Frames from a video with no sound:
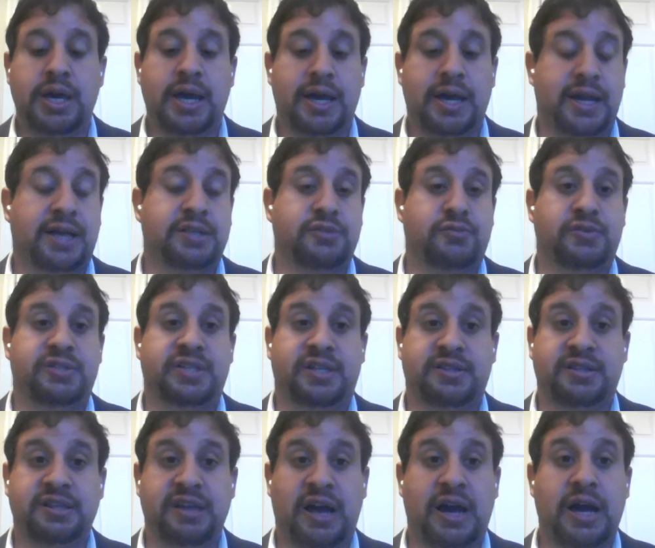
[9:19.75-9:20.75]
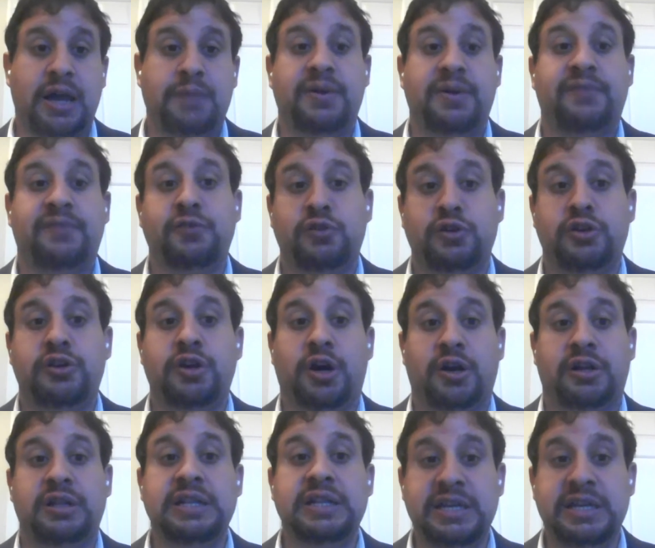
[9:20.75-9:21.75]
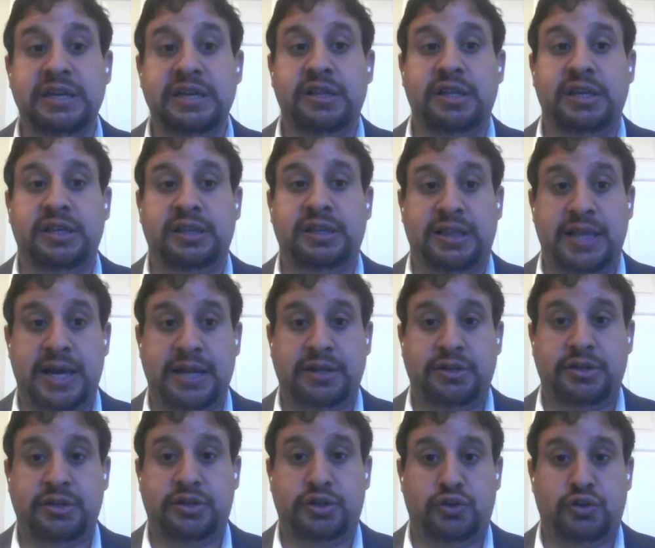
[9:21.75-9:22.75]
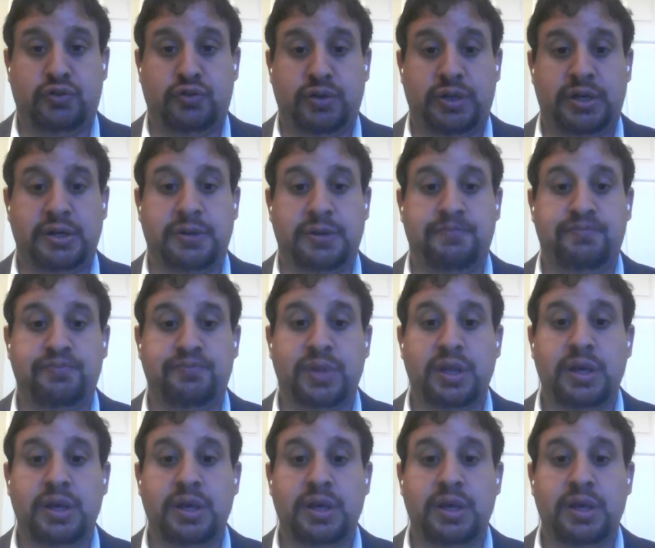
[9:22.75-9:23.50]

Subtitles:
And as a result, the IMF could not legally lend to Sri Lanka.